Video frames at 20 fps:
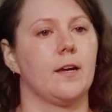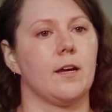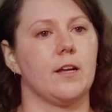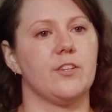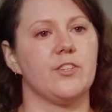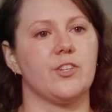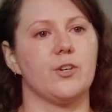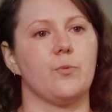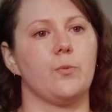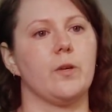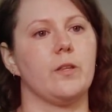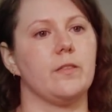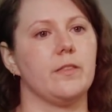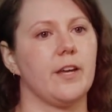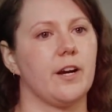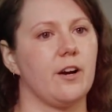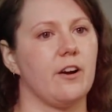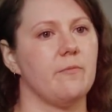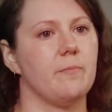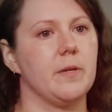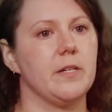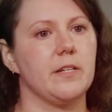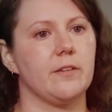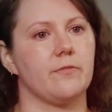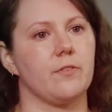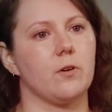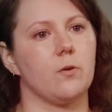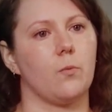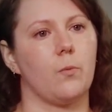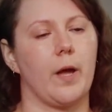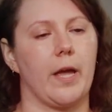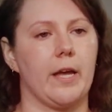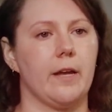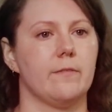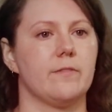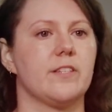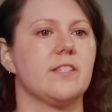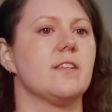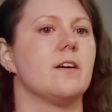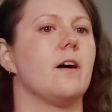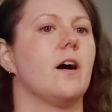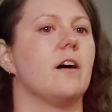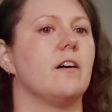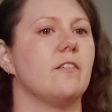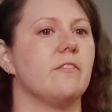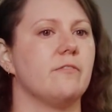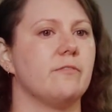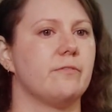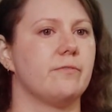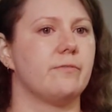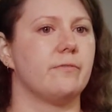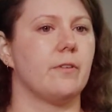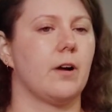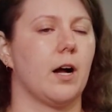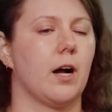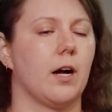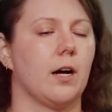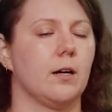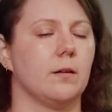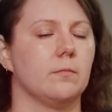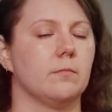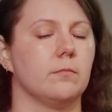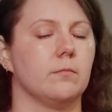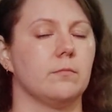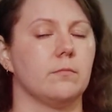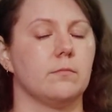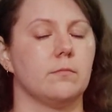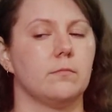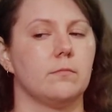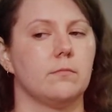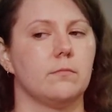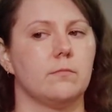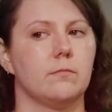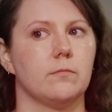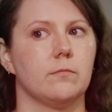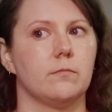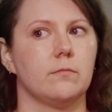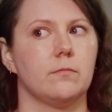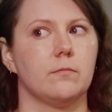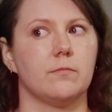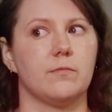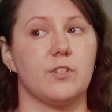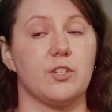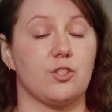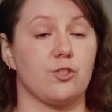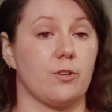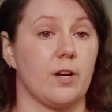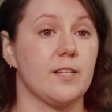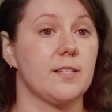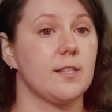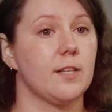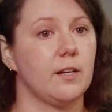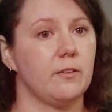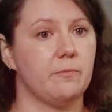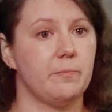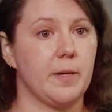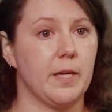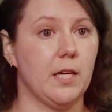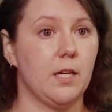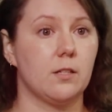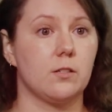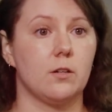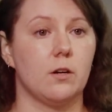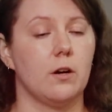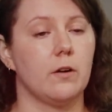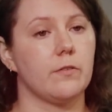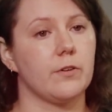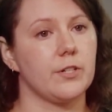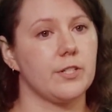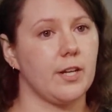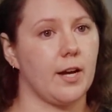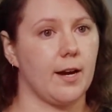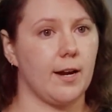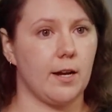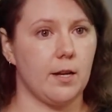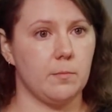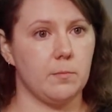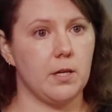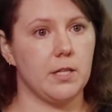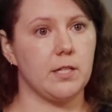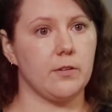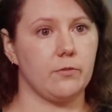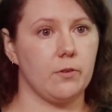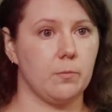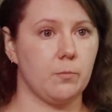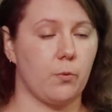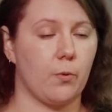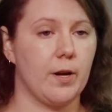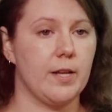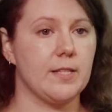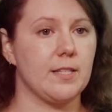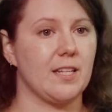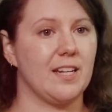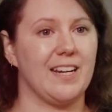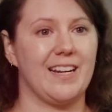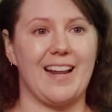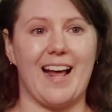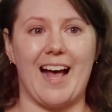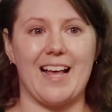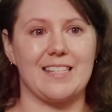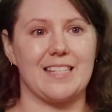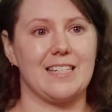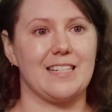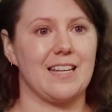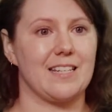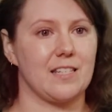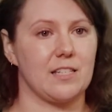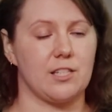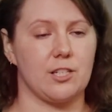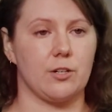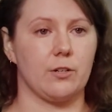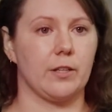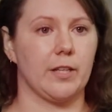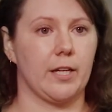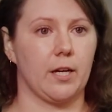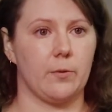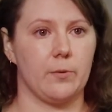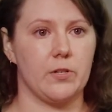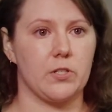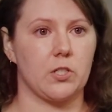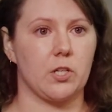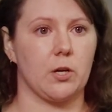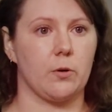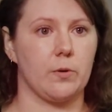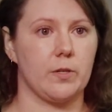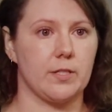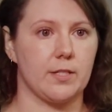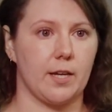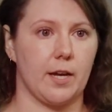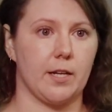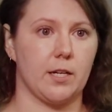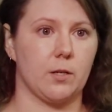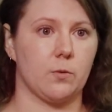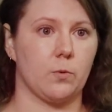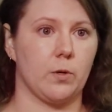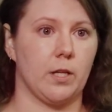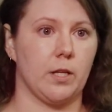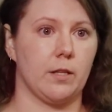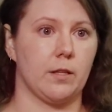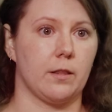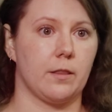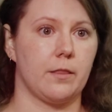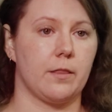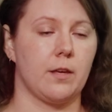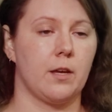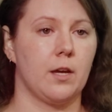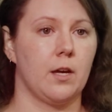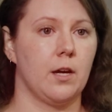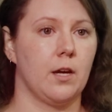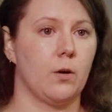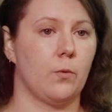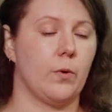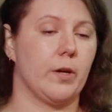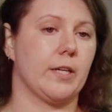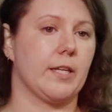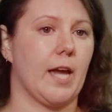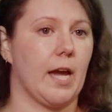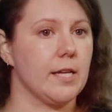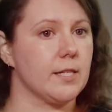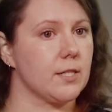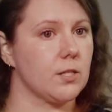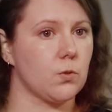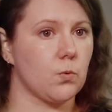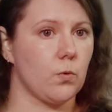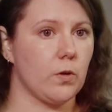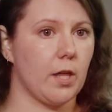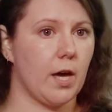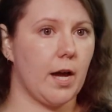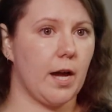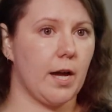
And so we, there have been different waves that, of um, distress that have peaked over time at different points, and it hasn't necessarily always coincided with when cases were the